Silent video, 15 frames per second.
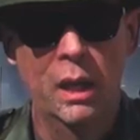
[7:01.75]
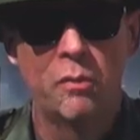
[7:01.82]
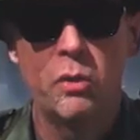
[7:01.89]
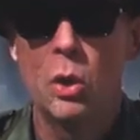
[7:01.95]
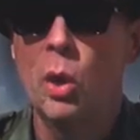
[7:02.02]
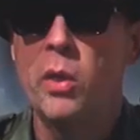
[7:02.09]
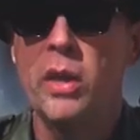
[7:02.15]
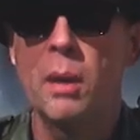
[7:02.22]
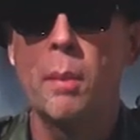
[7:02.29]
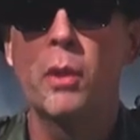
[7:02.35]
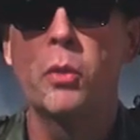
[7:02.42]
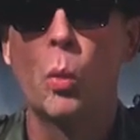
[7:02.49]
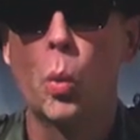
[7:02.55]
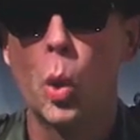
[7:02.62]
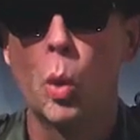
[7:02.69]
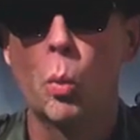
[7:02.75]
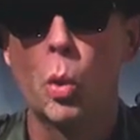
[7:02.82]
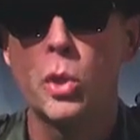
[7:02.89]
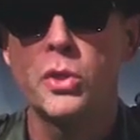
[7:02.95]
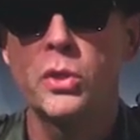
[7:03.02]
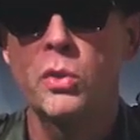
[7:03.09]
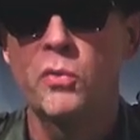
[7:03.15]
If you know anything about the World
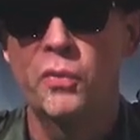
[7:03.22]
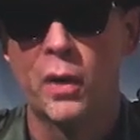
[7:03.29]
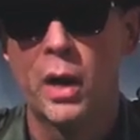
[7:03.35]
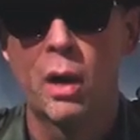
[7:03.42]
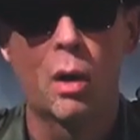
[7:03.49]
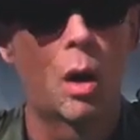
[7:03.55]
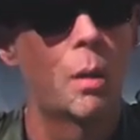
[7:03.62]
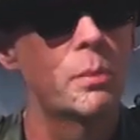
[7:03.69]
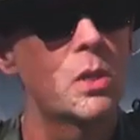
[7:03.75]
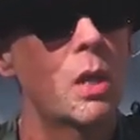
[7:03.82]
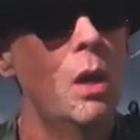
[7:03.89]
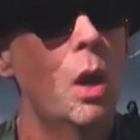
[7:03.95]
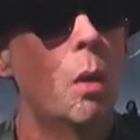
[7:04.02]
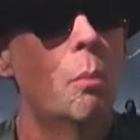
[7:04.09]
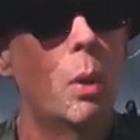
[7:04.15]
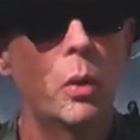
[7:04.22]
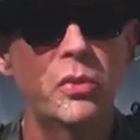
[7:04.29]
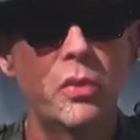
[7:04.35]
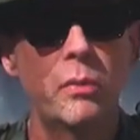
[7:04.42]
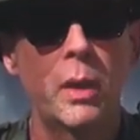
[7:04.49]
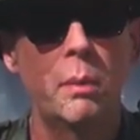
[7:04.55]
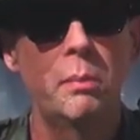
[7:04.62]
War II firearms,
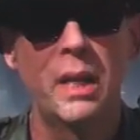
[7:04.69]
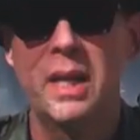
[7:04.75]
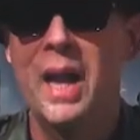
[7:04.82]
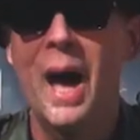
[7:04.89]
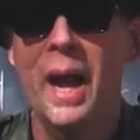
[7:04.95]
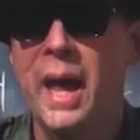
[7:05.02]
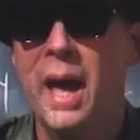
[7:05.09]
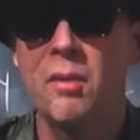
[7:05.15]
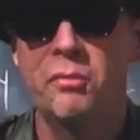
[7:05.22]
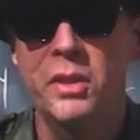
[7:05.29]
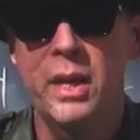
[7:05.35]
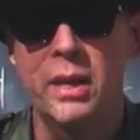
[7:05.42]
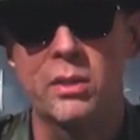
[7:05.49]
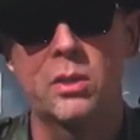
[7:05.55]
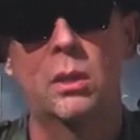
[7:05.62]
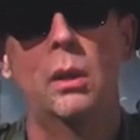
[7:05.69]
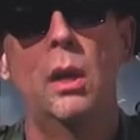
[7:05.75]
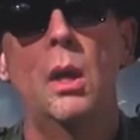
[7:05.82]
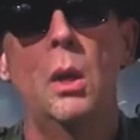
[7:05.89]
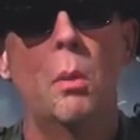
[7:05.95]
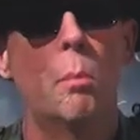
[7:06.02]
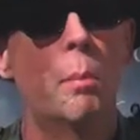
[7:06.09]
most of them did not have this,
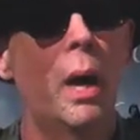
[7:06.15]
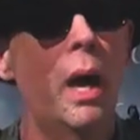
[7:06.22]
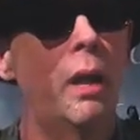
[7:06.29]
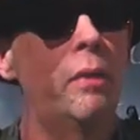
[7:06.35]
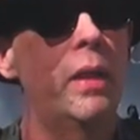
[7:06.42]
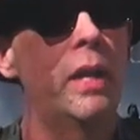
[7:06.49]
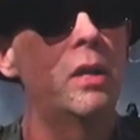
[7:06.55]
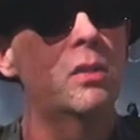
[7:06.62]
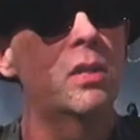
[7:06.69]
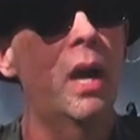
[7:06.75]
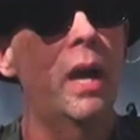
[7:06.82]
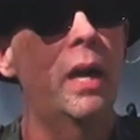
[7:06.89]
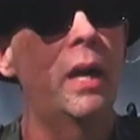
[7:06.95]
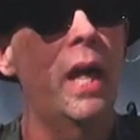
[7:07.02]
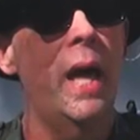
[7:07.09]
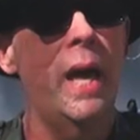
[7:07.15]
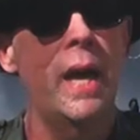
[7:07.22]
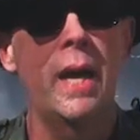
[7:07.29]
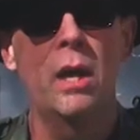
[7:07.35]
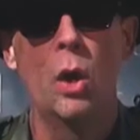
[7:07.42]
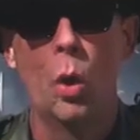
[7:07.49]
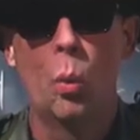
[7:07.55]
but they decided,
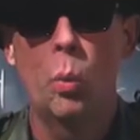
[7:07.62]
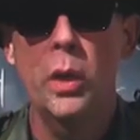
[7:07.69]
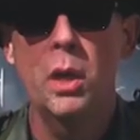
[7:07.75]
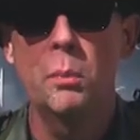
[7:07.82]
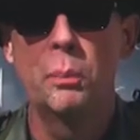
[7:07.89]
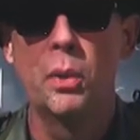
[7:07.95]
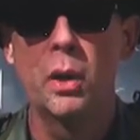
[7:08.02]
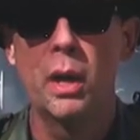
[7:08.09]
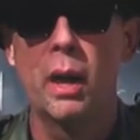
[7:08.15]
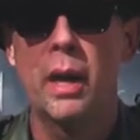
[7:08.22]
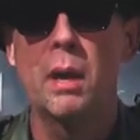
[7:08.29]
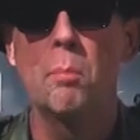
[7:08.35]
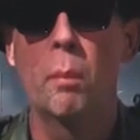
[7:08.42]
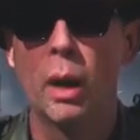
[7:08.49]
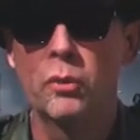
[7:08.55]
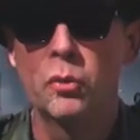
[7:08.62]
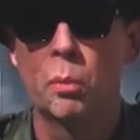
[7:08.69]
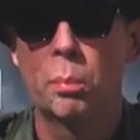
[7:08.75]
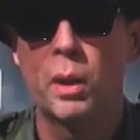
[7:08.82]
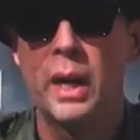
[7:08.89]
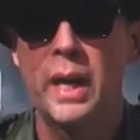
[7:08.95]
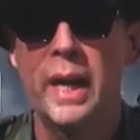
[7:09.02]
hey, we could put on a muzzle
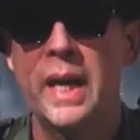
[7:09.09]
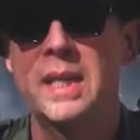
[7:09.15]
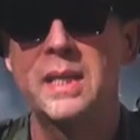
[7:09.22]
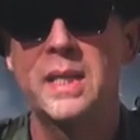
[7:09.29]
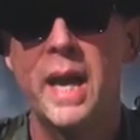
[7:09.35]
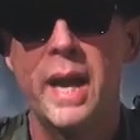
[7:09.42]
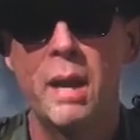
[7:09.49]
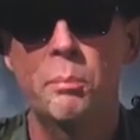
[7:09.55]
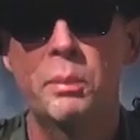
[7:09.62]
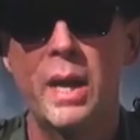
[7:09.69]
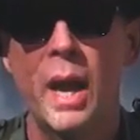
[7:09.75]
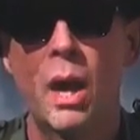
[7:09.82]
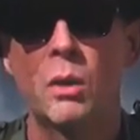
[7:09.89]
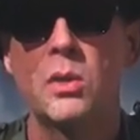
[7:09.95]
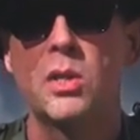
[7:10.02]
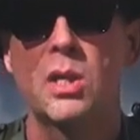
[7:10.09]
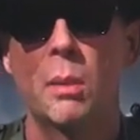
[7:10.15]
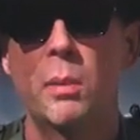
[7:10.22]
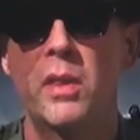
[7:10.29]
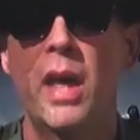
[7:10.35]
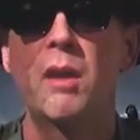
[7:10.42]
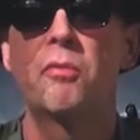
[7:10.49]
brake and tamp down
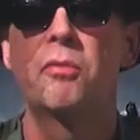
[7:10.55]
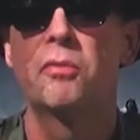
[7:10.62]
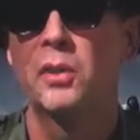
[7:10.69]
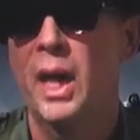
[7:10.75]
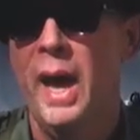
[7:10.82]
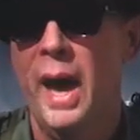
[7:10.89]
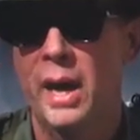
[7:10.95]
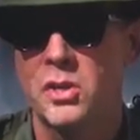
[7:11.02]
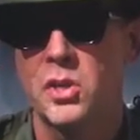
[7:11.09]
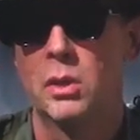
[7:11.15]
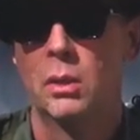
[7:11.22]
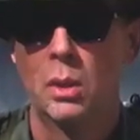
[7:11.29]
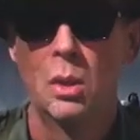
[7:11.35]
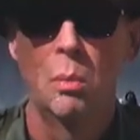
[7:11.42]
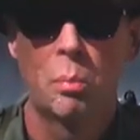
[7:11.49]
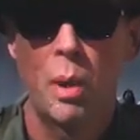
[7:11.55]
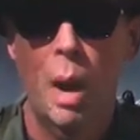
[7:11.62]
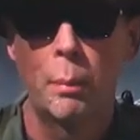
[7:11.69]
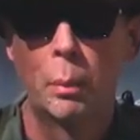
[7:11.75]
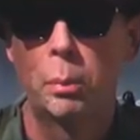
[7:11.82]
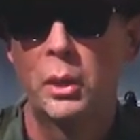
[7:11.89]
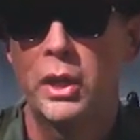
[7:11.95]
some of that flash.
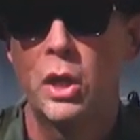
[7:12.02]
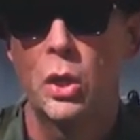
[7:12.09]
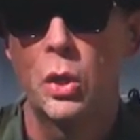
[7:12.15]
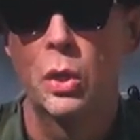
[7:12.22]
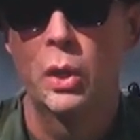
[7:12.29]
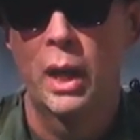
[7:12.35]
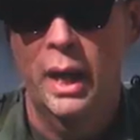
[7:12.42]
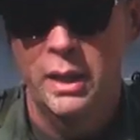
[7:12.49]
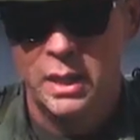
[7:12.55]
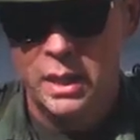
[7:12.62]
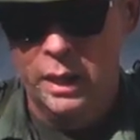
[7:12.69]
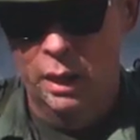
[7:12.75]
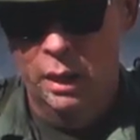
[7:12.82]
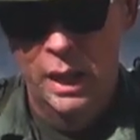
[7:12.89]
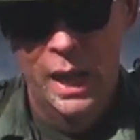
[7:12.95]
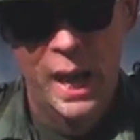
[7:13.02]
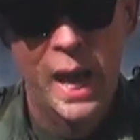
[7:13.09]
Probably a good idea.